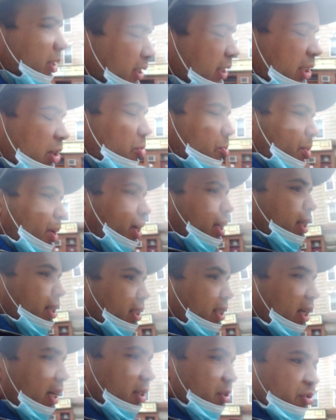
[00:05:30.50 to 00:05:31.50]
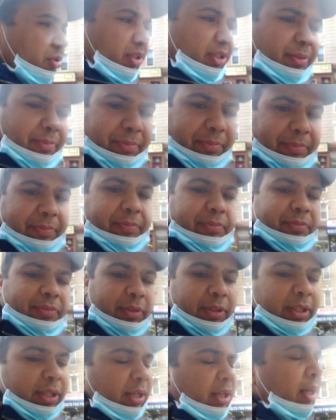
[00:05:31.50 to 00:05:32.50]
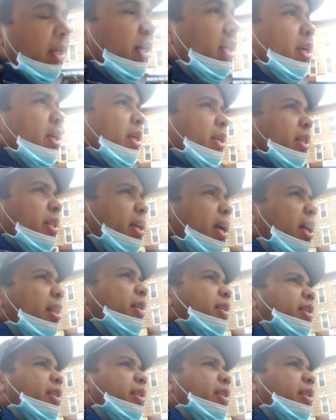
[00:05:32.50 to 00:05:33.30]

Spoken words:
still big in this country. The other